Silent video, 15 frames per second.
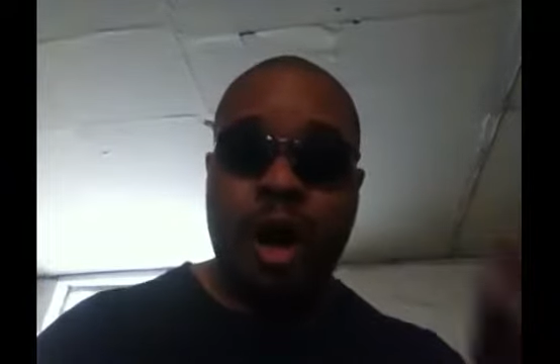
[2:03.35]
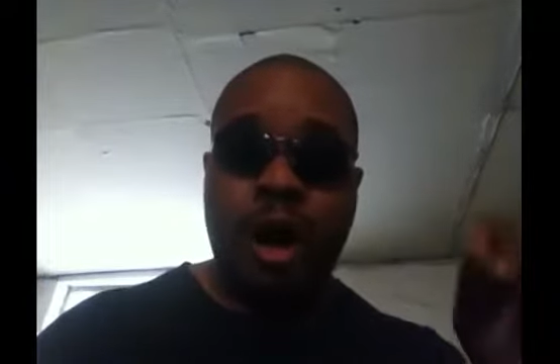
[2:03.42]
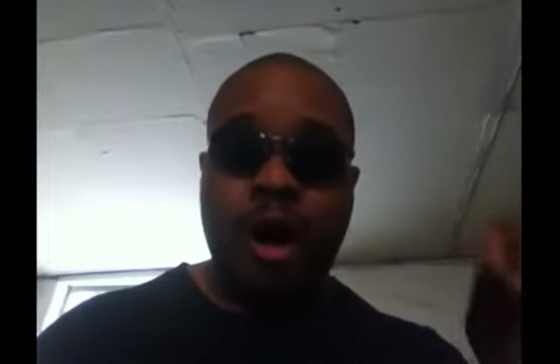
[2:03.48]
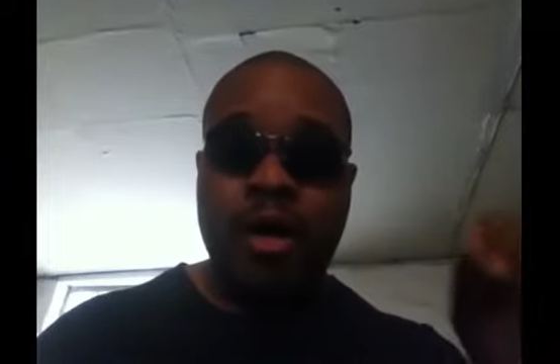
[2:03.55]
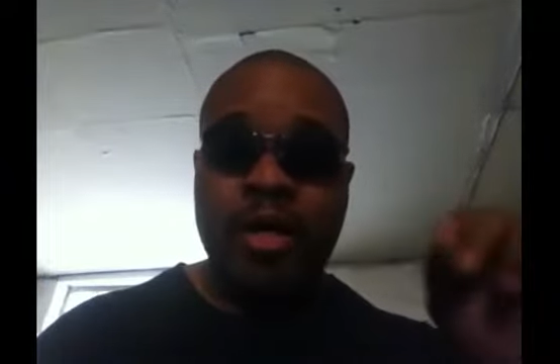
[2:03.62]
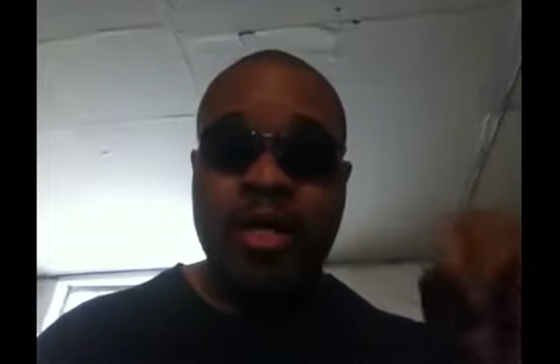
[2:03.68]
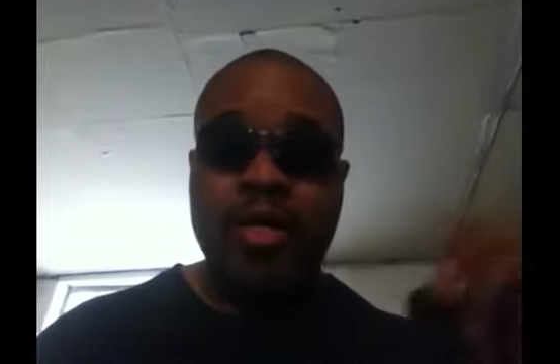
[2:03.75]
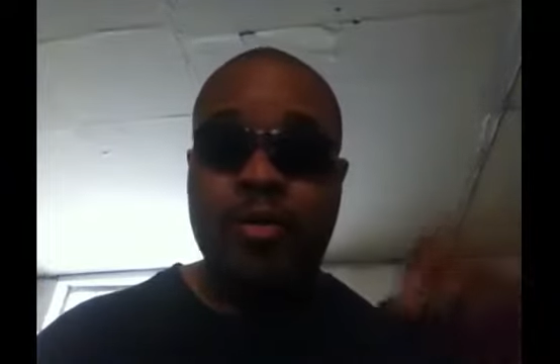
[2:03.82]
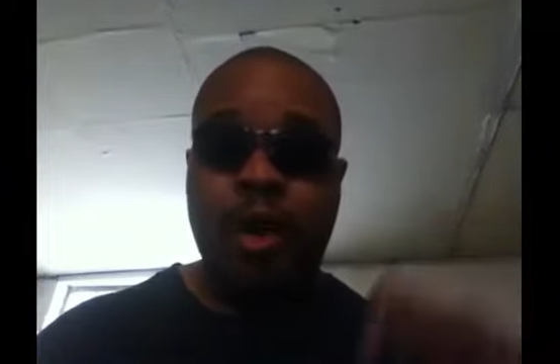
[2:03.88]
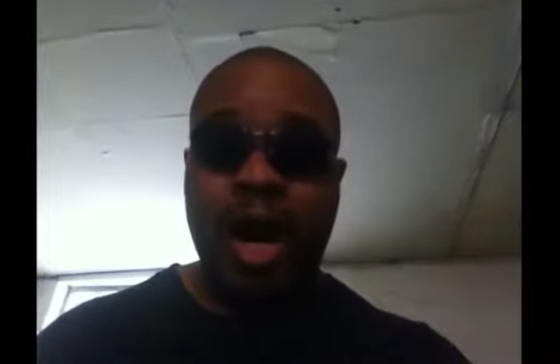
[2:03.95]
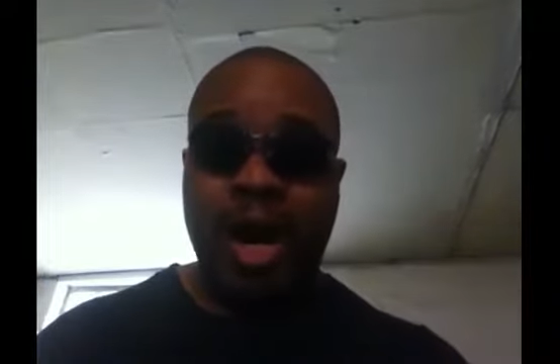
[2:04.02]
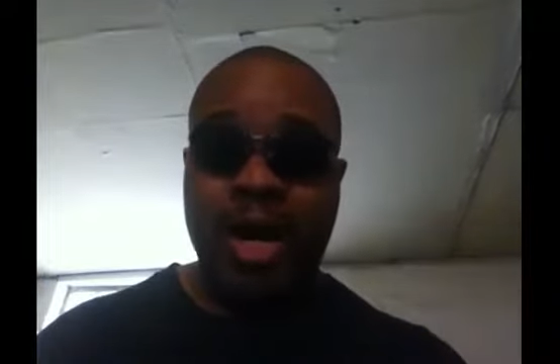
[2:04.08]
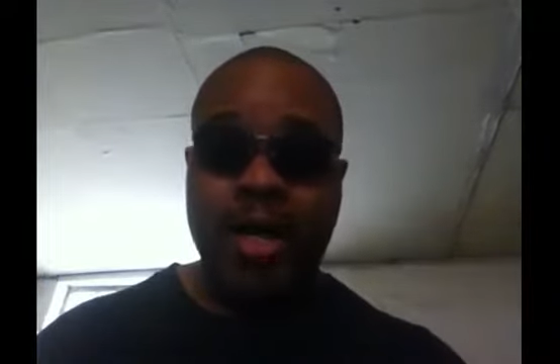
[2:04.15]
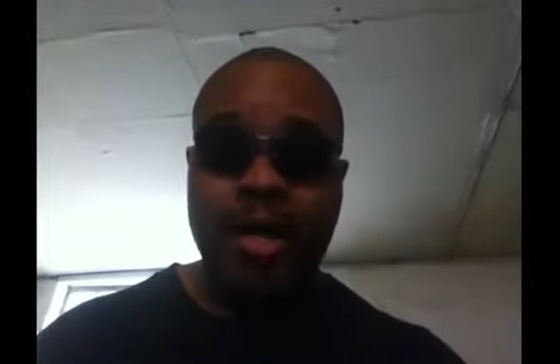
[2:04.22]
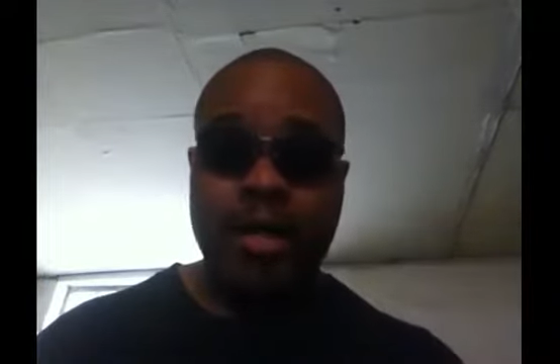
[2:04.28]
R E
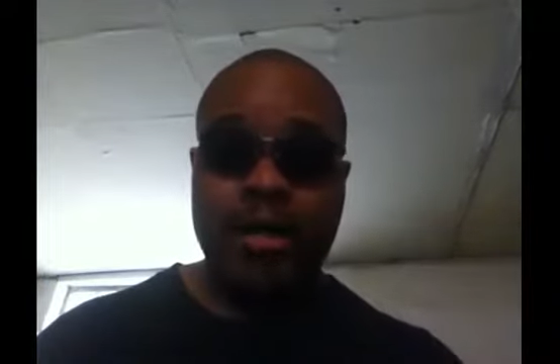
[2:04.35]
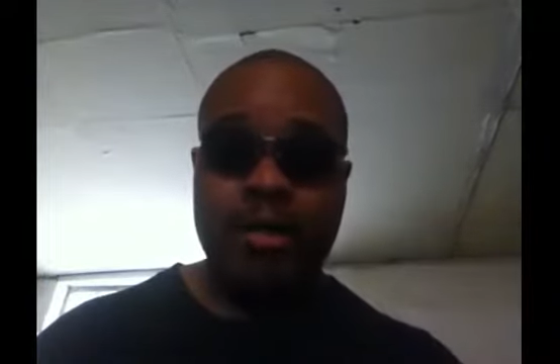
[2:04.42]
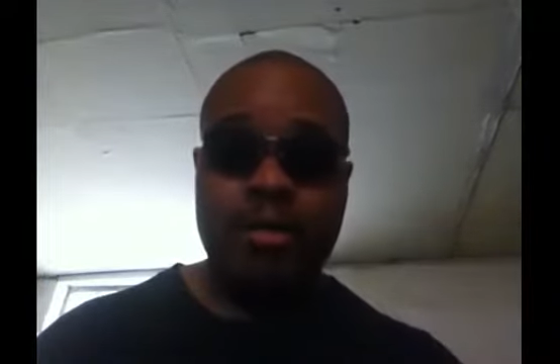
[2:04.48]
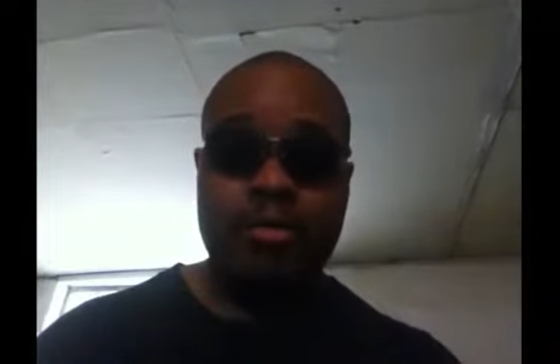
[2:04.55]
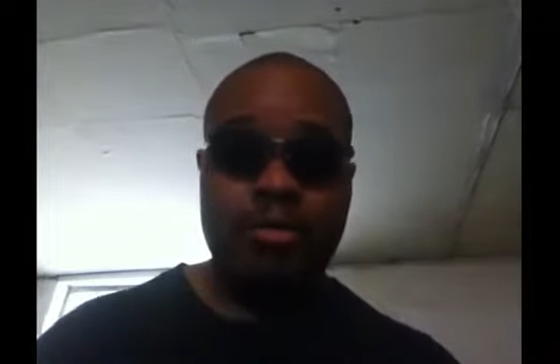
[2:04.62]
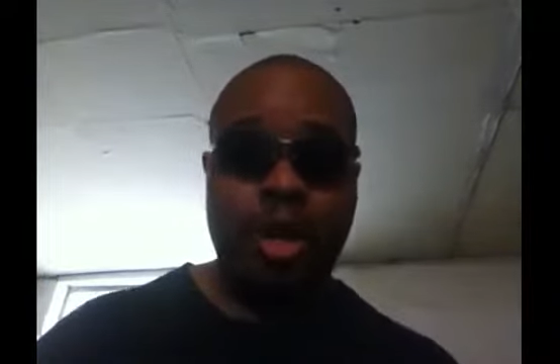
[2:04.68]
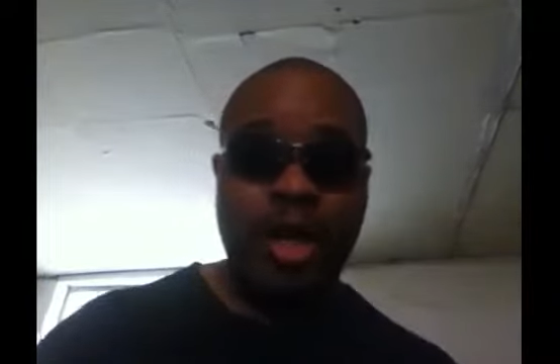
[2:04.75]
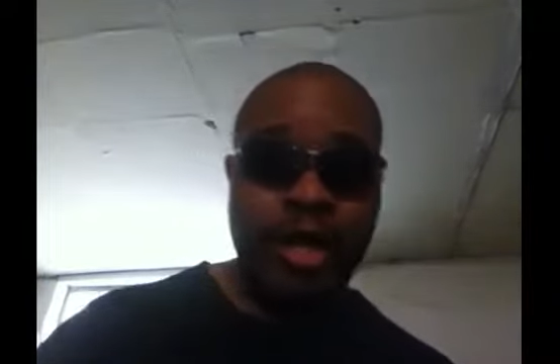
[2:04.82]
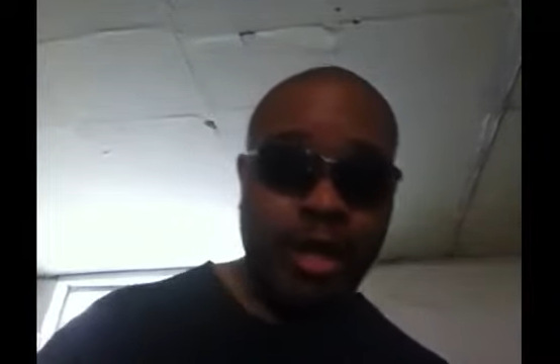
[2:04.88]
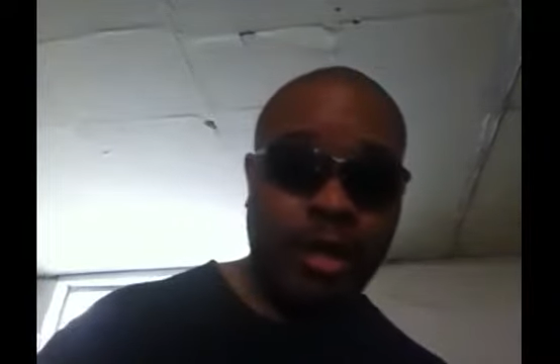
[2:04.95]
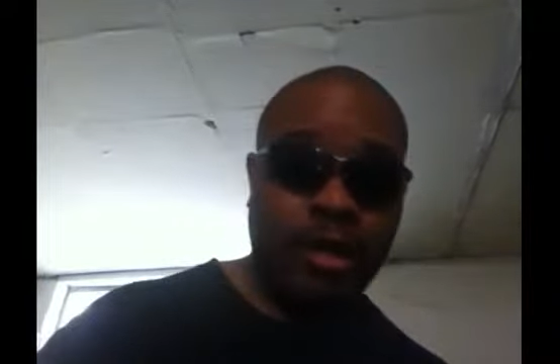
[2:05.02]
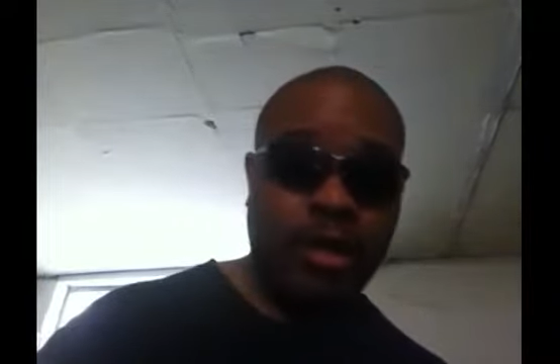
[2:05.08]
Y, Ray,